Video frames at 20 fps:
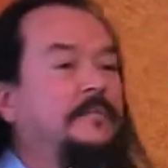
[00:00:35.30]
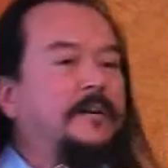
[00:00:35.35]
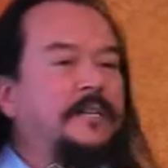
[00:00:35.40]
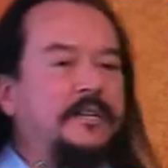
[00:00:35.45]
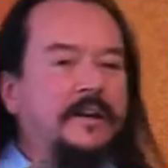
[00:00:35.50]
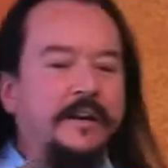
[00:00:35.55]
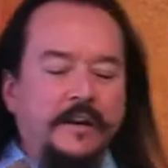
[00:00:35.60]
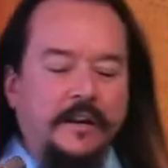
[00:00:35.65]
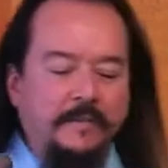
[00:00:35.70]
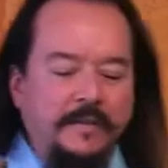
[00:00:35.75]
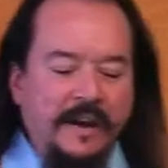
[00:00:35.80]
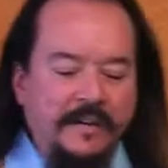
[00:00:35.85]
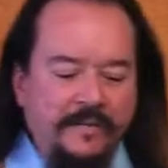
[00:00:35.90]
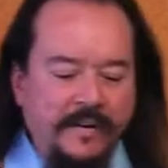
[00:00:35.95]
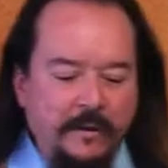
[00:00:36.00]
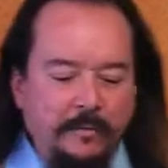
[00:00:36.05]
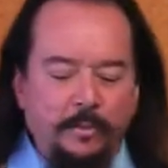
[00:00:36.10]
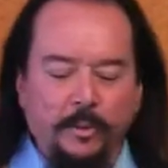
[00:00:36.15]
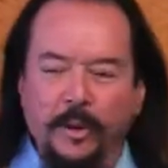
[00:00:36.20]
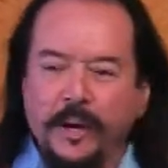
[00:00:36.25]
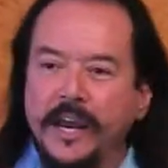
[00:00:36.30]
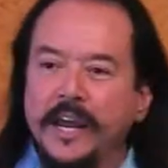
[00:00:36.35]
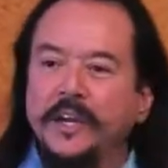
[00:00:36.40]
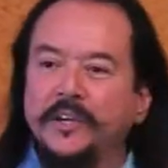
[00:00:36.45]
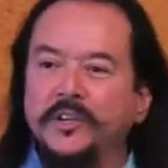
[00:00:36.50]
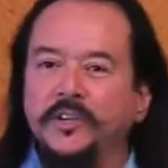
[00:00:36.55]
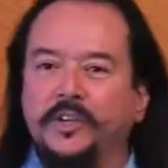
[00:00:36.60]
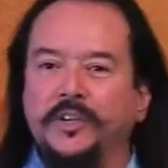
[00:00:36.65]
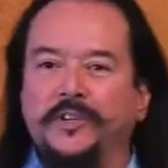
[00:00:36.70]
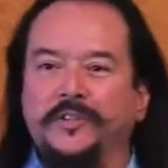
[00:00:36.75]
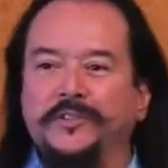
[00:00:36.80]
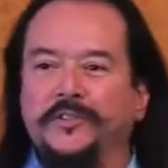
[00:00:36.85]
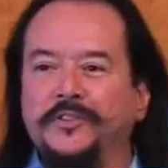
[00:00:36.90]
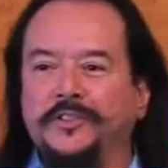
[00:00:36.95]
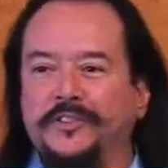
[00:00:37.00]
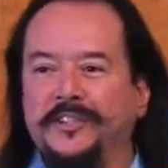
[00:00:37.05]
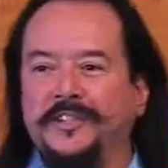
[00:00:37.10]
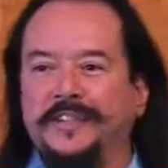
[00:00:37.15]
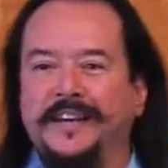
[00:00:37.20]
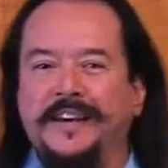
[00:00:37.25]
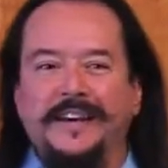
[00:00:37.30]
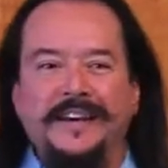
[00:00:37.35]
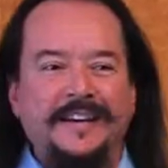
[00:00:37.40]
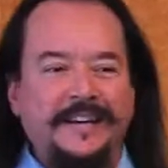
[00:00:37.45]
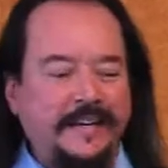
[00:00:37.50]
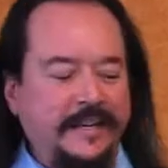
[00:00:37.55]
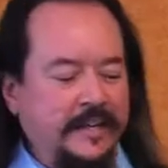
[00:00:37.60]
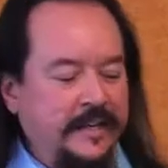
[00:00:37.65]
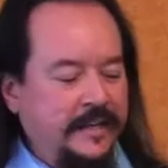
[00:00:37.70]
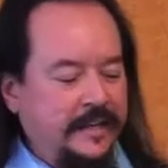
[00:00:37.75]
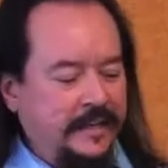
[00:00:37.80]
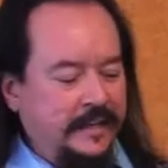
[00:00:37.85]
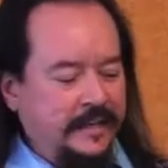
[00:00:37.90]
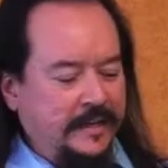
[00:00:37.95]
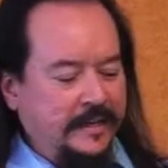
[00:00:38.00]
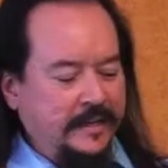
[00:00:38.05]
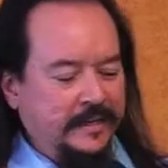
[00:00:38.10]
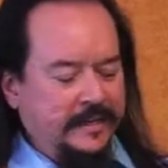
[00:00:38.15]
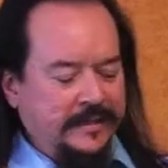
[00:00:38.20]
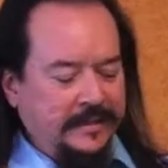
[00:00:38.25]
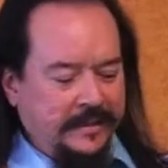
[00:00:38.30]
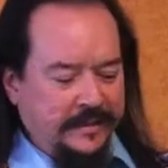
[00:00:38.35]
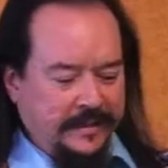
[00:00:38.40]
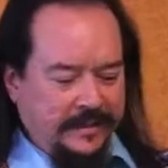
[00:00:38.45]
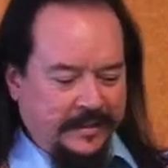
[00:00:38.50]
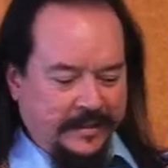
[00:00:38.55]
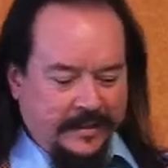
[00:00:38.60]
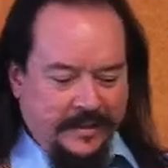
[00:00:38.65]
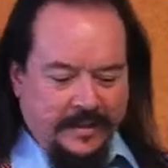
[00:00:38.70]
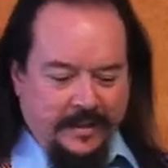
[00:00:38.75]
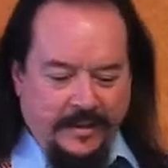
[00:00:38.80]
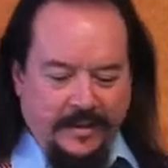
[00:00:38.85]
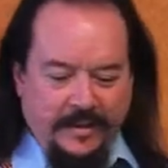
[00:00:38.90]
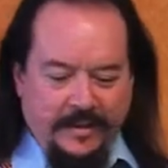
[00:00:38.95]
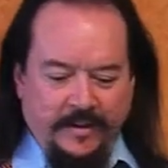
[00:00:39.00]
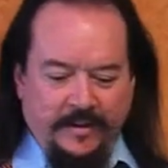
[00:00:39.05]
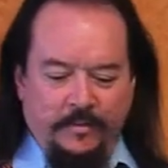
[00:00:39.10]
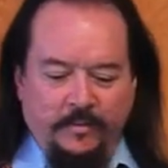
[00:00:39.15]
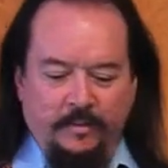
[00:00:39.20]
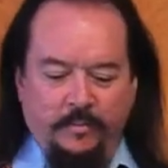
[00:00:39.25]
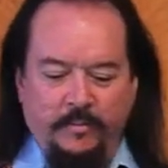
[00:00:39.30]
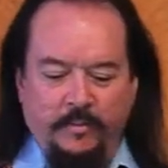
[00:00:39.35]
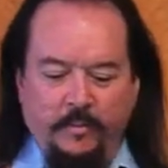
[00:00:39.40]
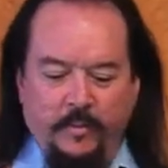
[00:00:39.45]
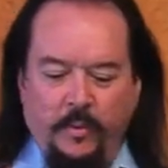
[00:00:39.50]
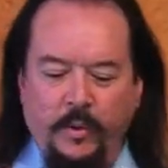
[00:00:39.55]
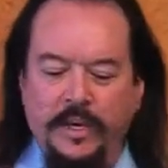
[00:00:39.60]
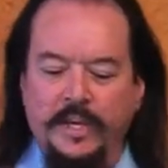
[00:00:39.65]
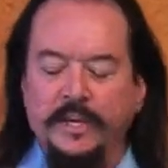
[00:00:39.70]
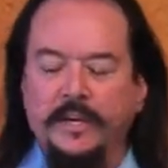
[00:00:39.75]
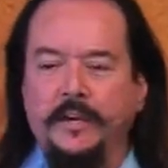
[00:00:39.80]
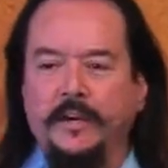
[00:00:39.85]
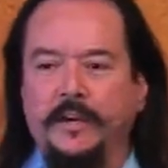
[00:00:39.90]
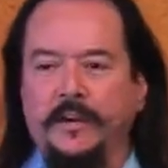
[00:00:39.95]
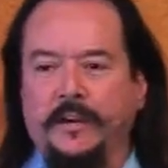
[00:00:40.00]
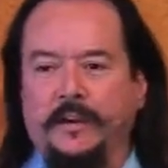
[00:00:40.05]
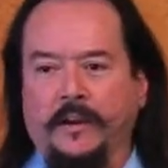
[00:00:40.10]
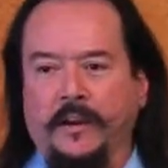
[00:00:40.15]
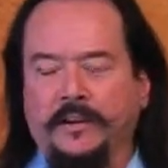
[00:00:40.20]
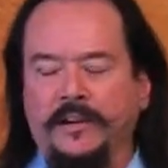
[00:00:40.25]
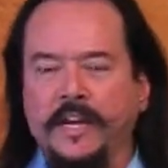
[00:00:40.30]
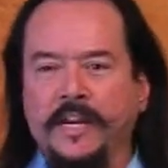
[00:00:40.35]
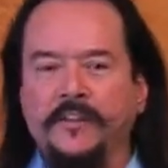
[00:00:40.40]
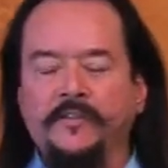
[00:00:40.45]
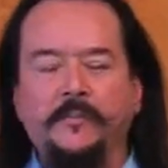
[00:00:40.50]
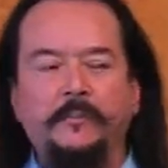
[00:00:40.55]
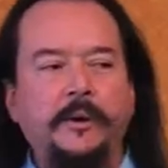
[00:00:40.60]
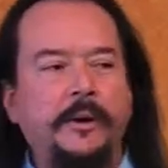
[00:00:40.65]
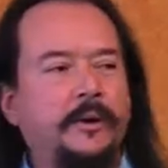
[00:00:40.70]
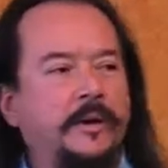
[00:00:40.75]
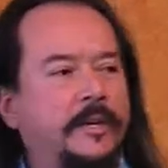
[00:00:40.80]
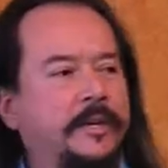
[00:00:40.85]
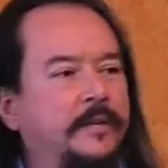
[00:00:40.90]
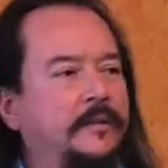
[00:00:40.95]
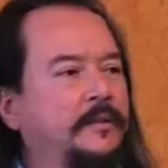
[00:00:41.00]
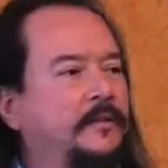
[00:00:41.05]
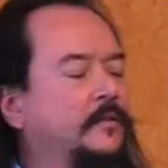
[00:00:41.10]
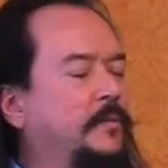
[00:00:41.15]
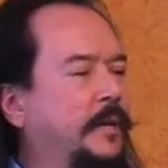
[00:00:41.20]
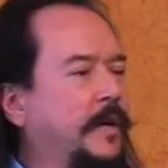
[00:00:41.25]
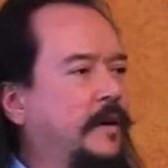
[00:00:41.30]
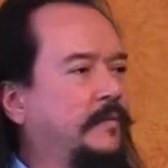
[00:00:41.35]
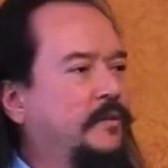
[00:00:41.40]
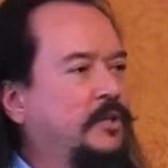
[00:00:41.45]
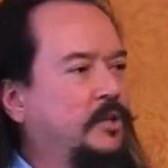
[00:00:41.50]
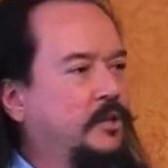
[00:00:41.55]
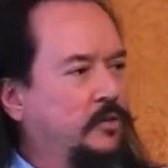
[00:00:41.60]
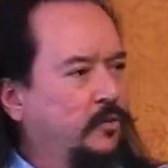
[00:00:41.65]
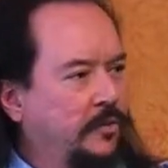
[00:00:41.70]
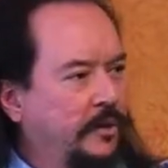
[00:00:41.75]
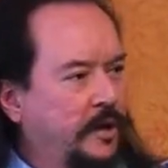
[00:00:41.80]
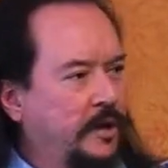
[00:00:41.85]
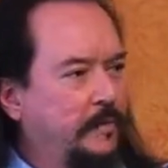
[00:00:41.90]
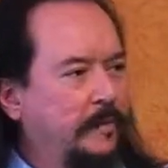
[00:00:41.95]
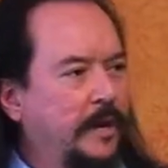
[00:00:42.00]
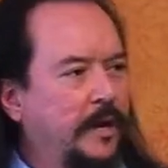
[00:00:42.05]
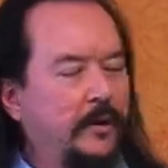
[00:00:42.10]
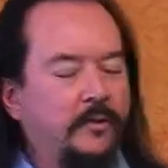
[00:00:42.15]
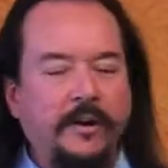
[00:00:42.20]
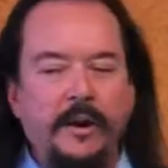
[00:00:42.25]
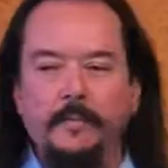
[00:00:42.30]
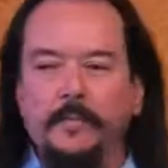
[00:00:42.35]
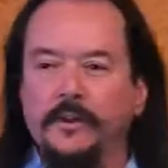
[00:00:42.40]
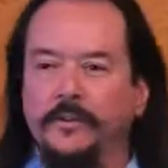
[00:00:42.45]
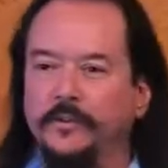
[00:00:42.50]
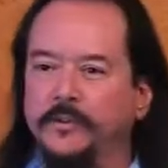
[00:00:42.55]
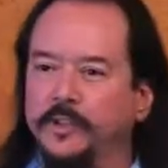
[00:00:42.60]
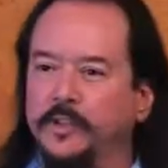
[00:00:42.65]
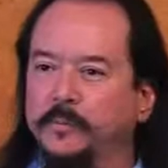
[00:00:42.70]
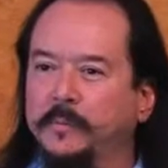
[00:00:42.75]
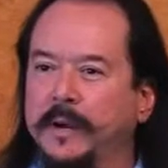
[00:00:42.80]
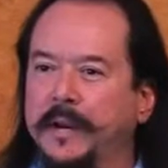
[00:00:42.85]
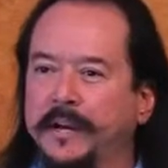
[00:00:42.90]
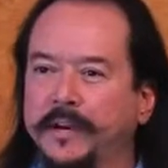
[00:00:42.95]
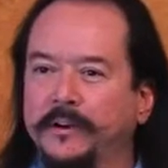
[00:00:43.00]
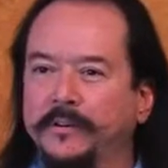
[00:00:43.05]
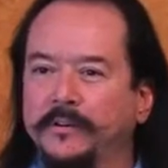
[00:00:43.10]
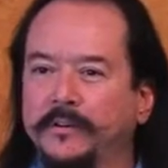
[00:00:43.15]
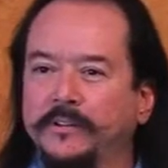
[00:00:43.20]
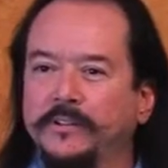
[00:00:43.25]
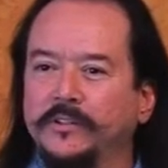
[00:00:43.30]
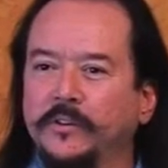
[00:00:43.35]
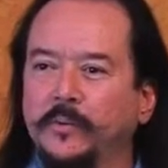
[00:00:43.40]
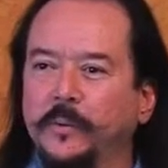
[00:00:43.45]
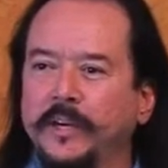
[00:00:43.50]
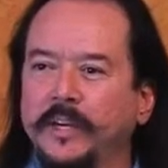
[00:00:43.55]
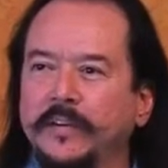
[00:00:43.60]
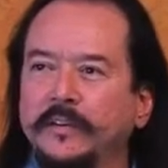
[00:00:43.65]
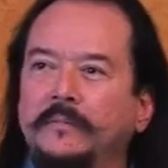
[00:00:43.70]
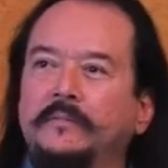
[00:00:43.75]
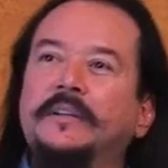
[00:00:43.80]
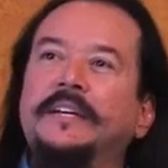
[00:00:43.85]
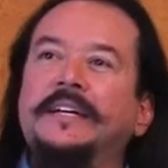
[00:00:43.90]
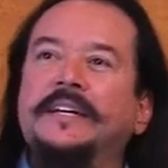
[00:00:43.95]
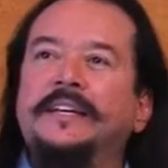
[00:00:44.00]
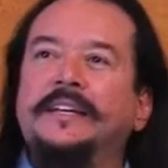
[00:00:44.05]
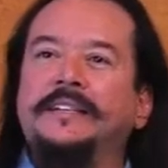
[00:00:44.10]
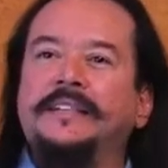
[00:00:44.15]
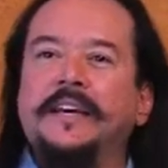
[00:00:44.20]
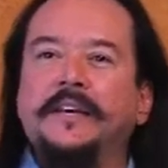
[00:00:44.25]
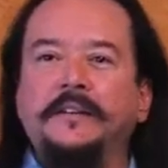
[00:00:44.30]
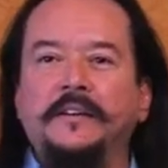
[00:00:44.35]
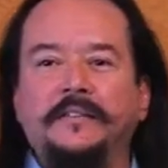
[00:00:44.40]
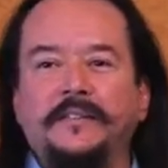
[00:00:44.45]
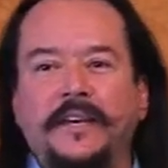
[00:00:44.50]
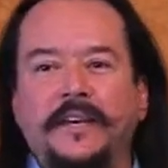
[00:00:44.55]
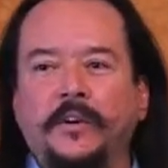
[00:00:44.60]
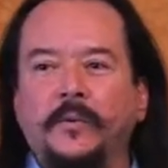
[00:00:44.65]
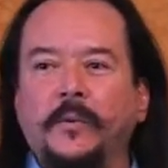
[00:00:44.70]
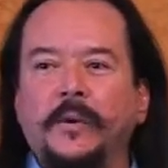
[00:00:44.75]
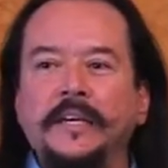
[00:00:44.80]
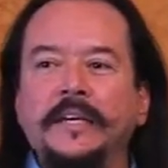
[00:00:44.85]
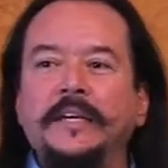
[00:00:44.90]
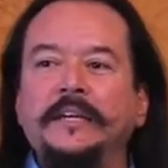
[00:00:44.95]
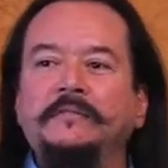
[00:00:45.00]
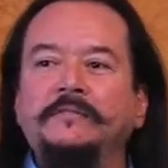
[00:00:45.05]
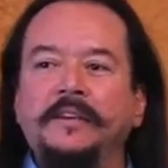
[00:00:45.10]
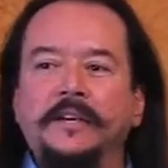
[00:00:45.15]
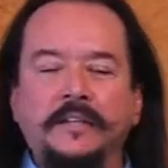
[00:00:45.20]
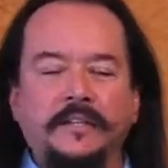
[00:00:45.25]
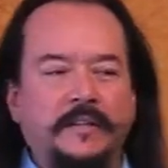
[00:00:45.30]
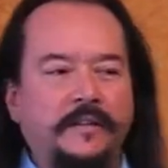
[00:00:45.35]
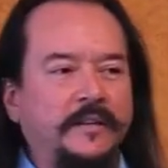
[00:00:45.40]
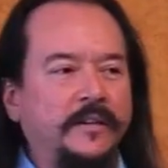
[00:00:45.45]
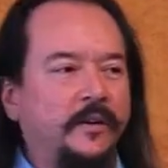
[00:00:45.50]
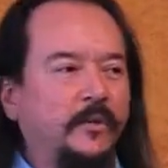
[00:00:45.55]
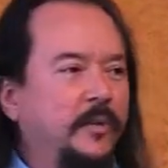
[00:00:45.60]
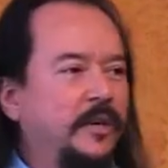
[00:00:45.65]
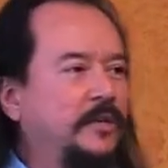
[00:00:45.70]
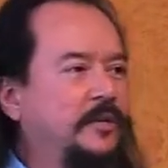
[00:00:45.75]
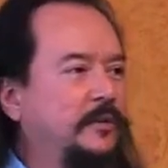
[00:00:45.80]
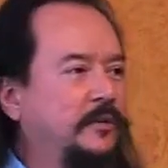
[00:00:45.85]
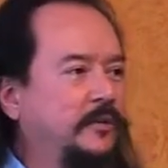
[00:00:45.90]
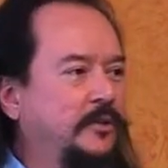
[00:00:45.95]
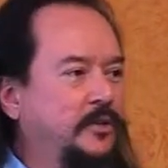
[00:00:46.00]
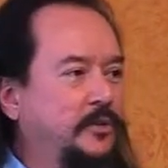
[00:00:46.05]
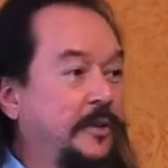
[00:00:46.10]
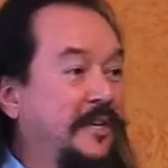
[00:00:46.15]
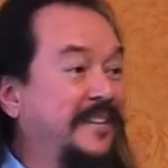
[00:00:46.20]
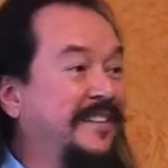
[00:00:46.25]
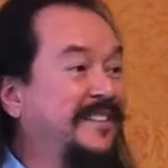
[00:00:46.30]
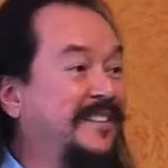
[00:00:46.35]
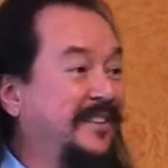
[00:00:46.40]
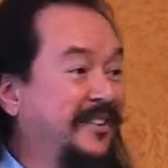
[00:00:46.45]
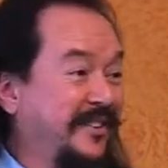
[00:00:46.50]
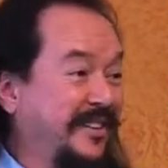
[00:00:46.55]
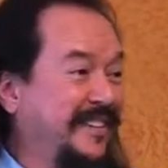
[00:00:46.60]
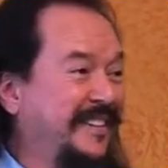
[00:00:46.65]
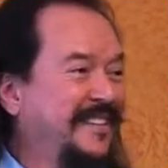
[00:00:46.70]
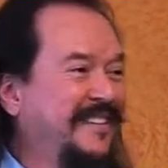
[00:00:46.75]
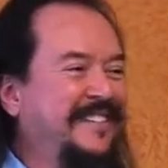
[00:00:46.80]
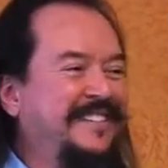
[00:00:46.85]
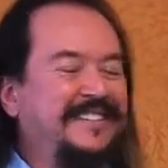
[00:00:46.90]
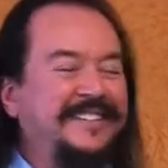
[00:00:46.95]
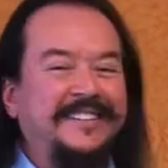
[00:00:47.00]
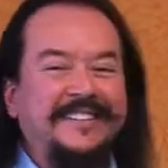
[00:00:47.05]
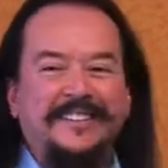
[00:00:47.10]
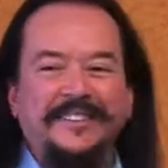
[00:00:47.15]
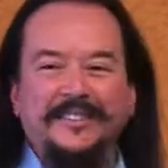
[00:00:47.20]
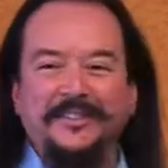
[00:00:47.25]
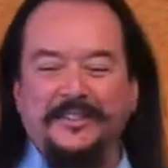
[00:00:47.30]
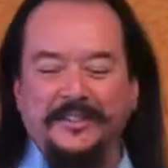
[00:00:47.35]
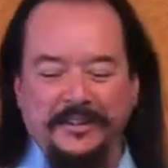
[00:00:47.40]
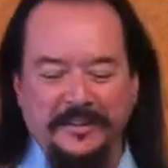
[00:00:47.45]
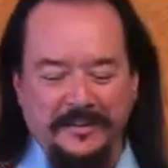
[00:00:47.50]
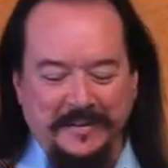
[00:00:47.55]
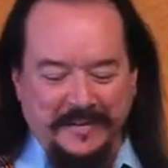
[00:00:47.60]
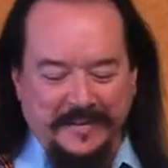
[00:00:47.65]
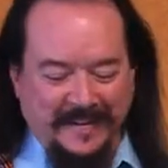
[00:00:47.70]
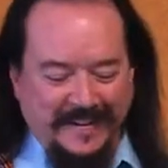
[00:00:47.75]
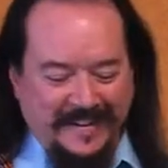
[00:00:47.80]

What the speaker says: I'll be talking about vibrations today, and we, Native Americans, we have a story about grandmother spider. So we tend to think we invented the original string theory, so